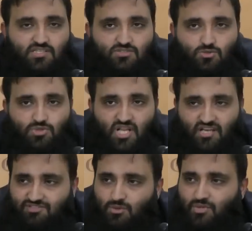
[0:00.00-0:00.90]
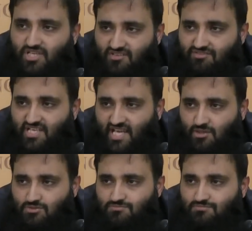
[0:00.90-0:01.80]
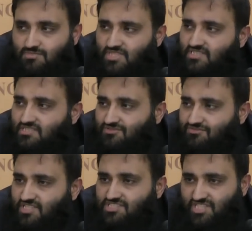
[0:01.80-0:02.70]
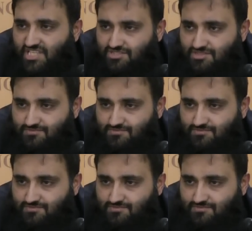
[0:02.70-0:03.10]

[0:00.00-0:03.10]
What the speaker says: So the life that we are living now is the first stage.